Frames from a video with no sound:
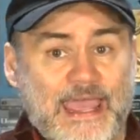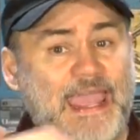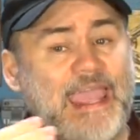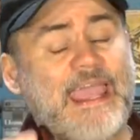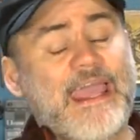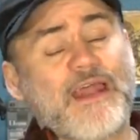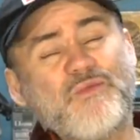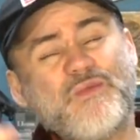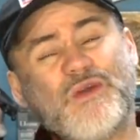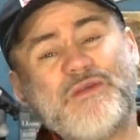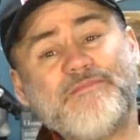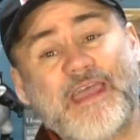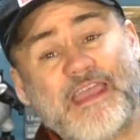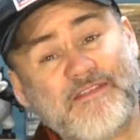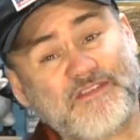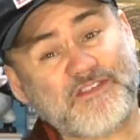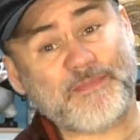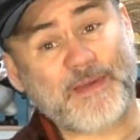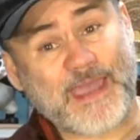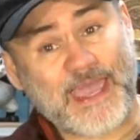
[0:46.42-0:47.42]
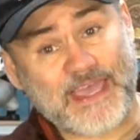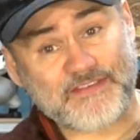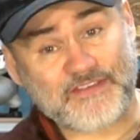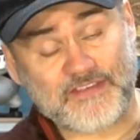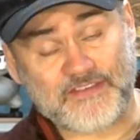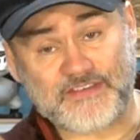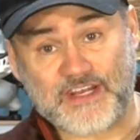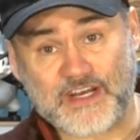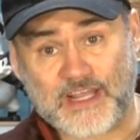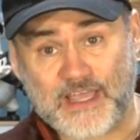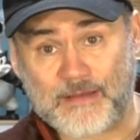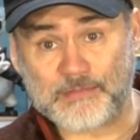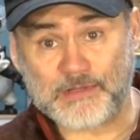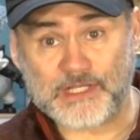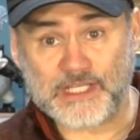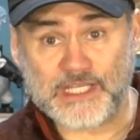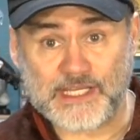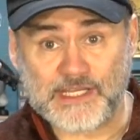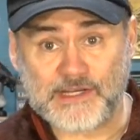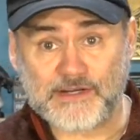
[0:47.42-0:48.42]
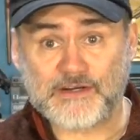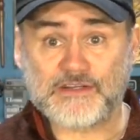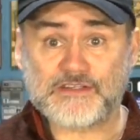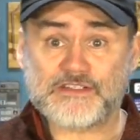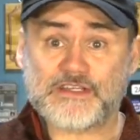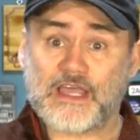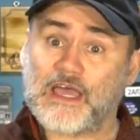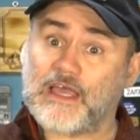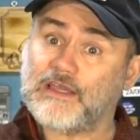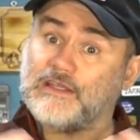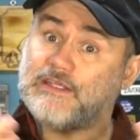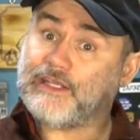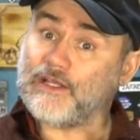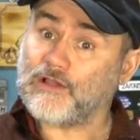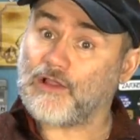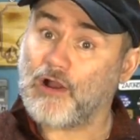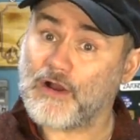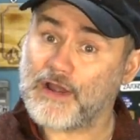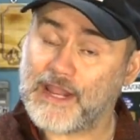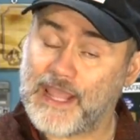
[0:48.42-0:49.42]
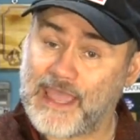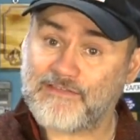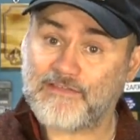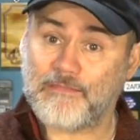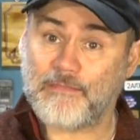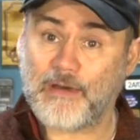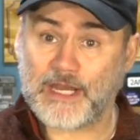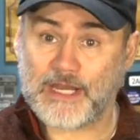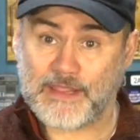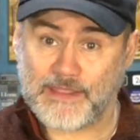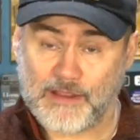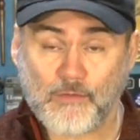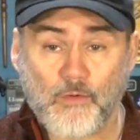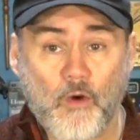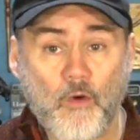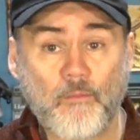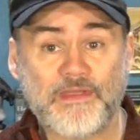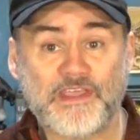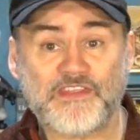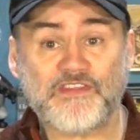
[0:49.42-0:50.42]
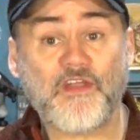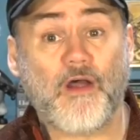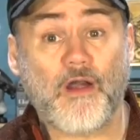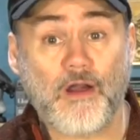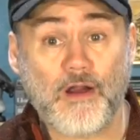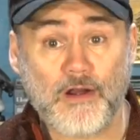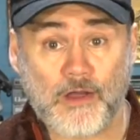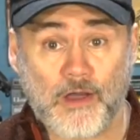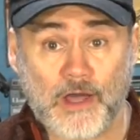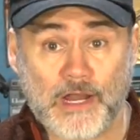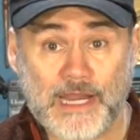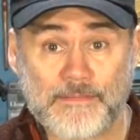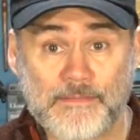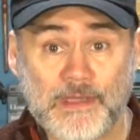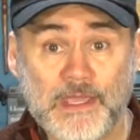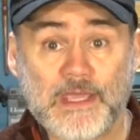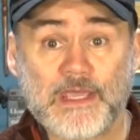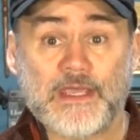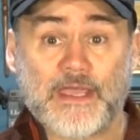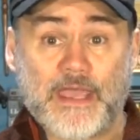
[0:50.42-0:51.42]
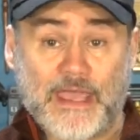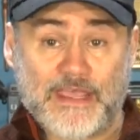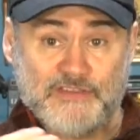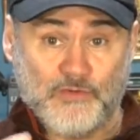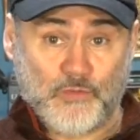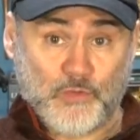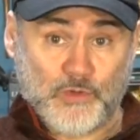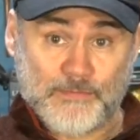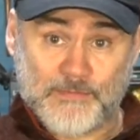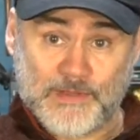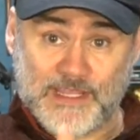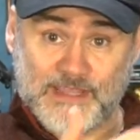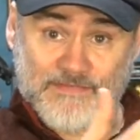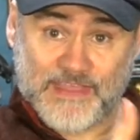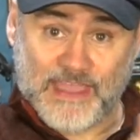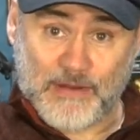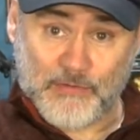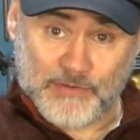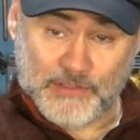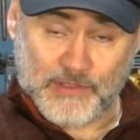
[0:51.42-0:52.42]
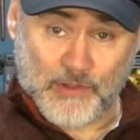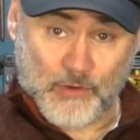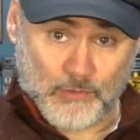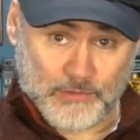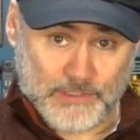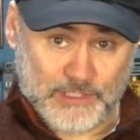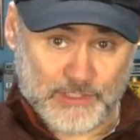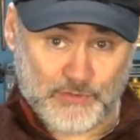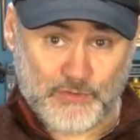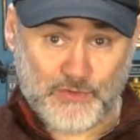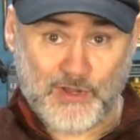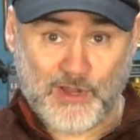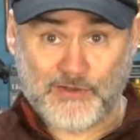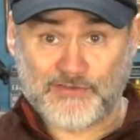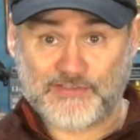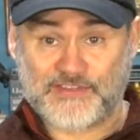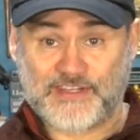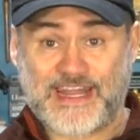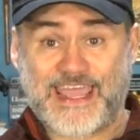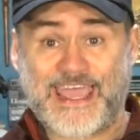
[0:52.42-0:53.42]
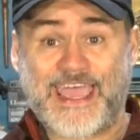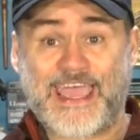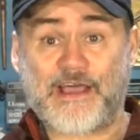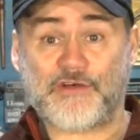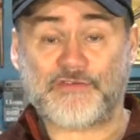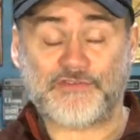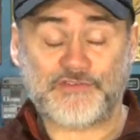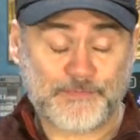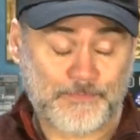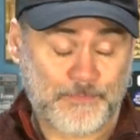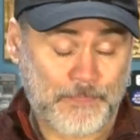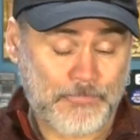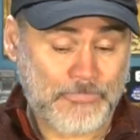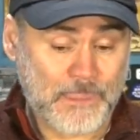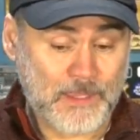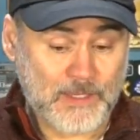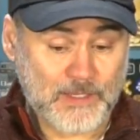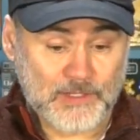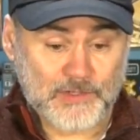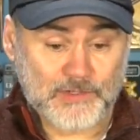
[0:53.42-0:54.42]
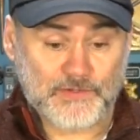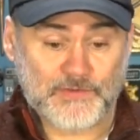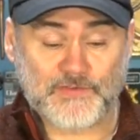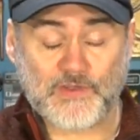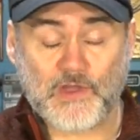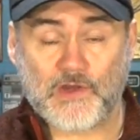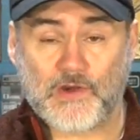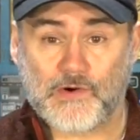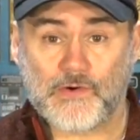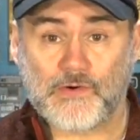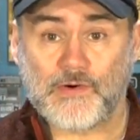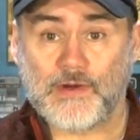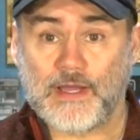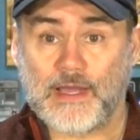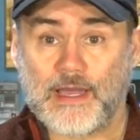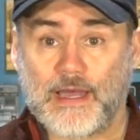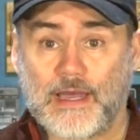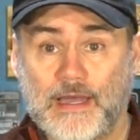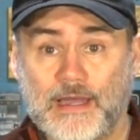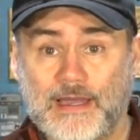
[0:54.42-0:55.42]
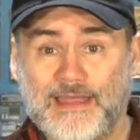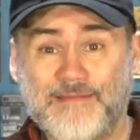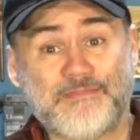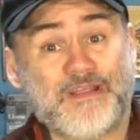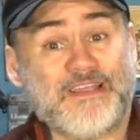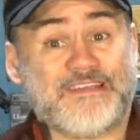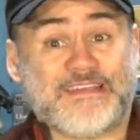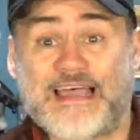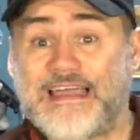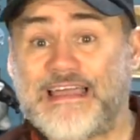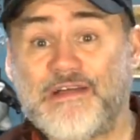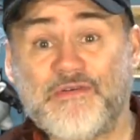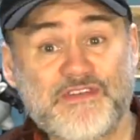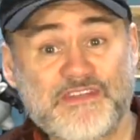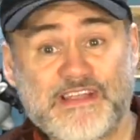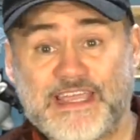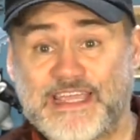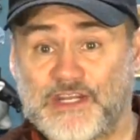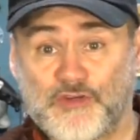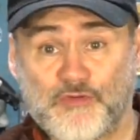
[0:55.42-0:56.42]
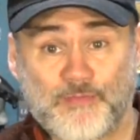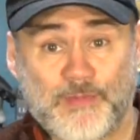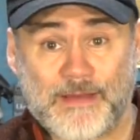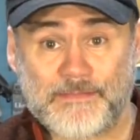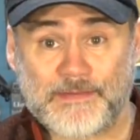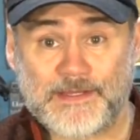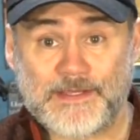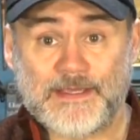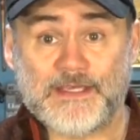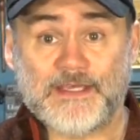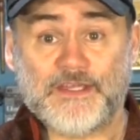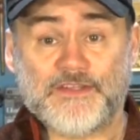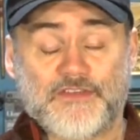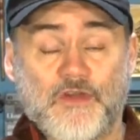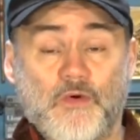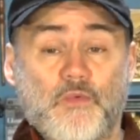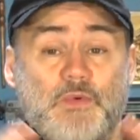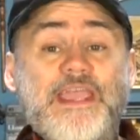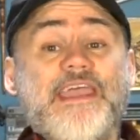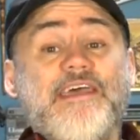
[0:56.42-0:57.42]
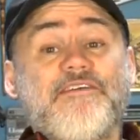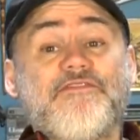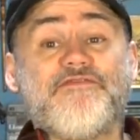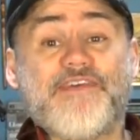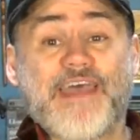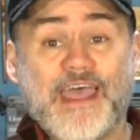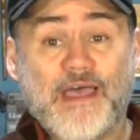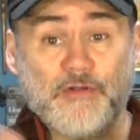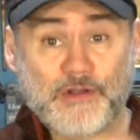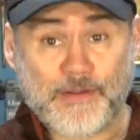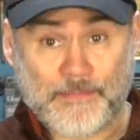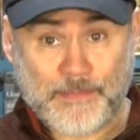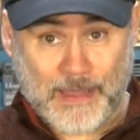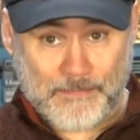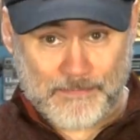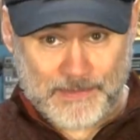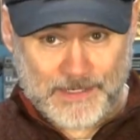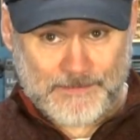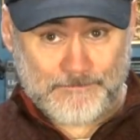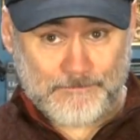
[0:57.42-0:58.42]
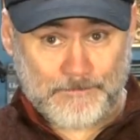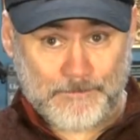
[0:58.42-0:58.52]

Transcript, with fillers: And when Mavis passes in a couple of years, uh, he'll already have a buddy there. won't be as hard on him as it would be if they were the only two dogs in the house. So, uh, and plus, I always like a new puppy. So we have found a puppy.